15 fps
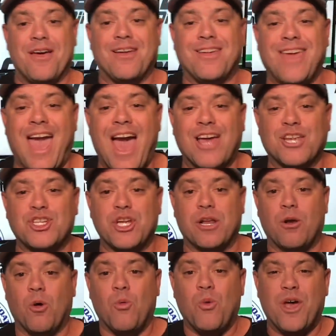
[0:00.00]
Cash it
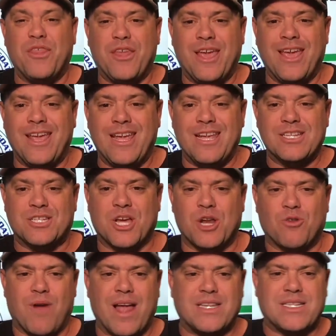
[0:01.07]
with ease.
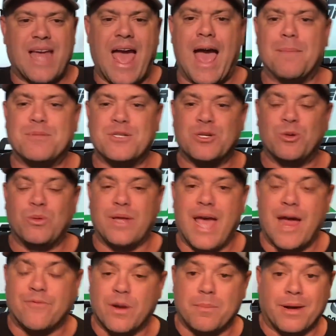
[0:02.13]
Congrats to absolutely
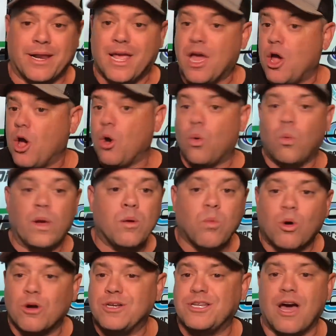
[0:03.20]
everybody. We
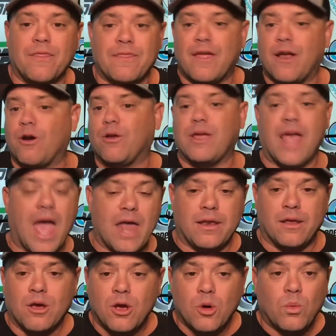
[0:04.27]
weren't done there yet.
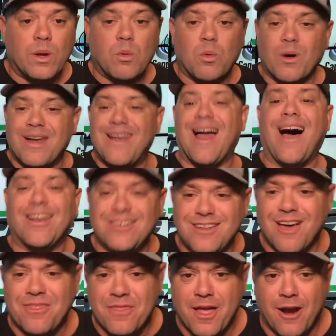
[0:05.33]
We were not
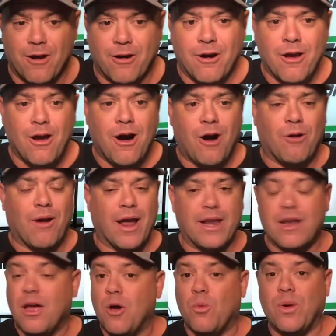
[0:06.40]
done there. All right.
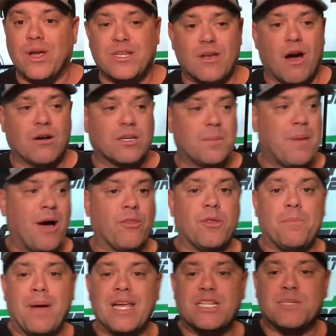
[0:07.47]
We talked about the
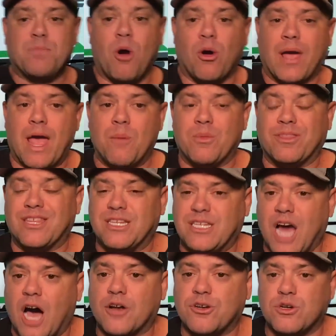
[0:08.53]
baseball game with the
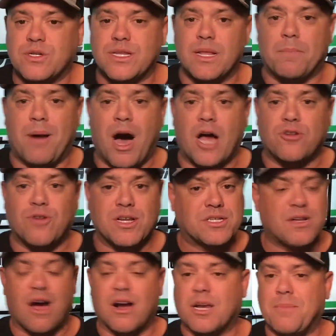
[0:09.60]
Dodgers and the Padres.
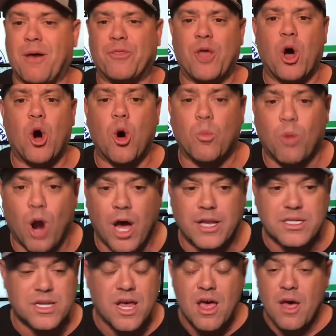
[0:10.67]
Talked about the home
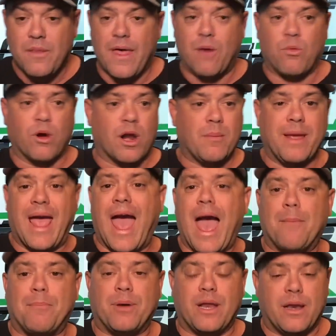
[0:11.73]
runs that were going to be
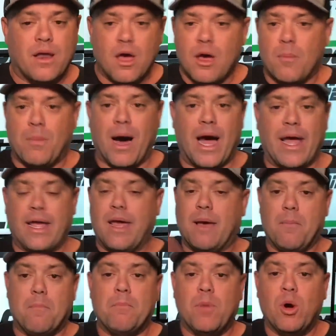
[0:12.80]
happening by
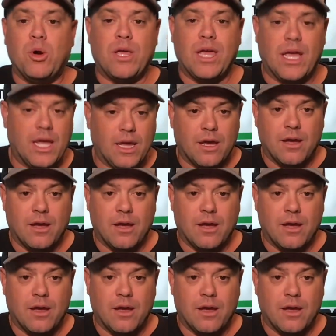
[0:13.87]
Mookie,